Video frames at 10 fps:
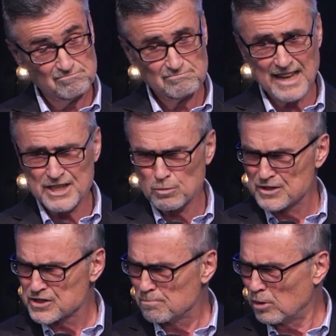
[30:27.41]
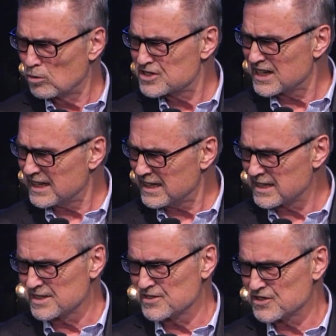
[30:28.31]
That's what supposing
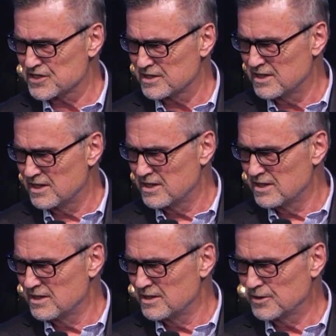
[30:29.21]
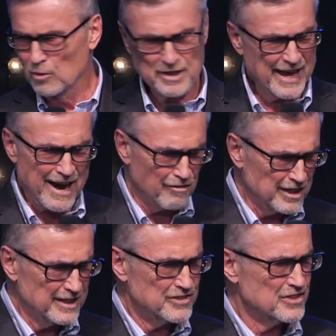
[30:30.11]
is. Don't carry
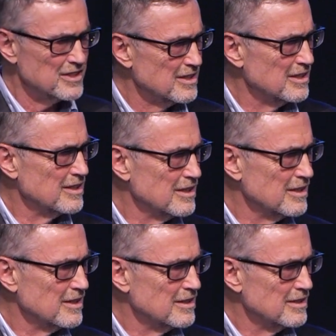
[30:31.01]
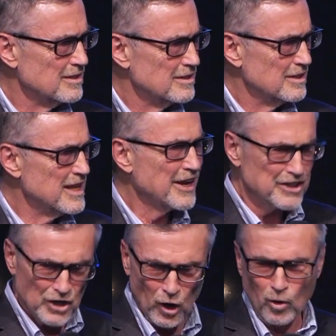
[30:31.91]
it. Let it
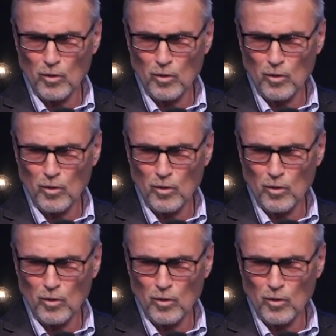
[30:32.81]
go.